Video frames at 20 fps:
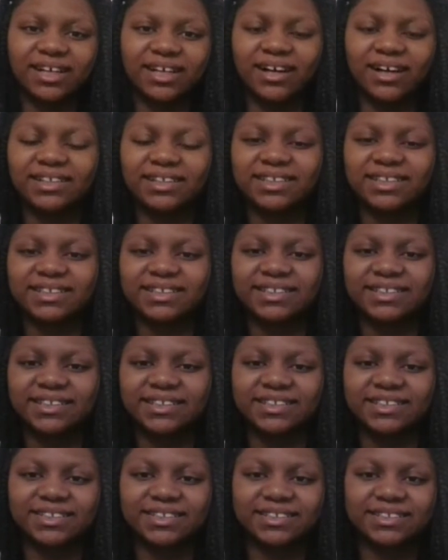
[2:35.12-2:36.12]
honestly
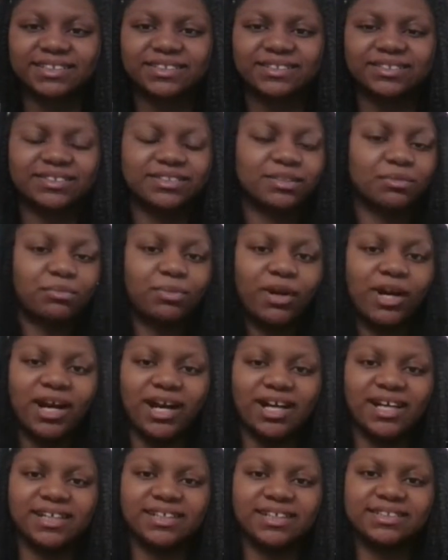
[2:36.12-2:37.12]
just
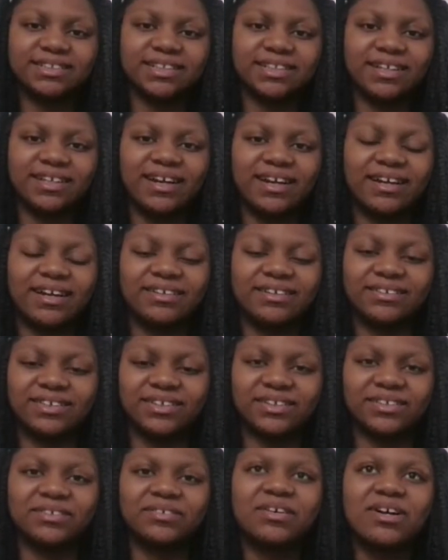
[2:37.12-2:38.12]
surprised, you know.
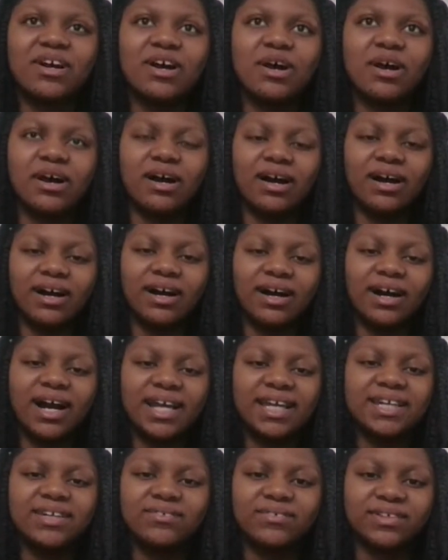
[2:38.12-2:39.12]
Uh, I
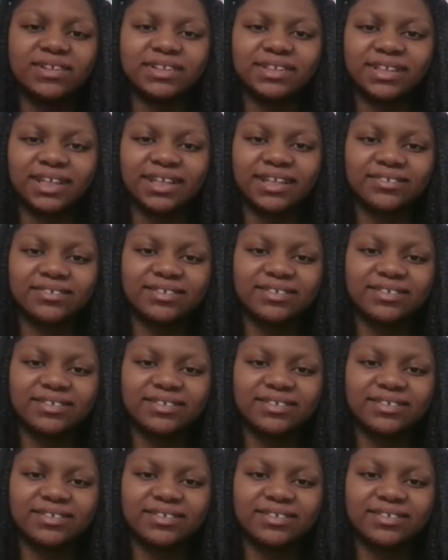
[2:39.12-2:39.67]
even like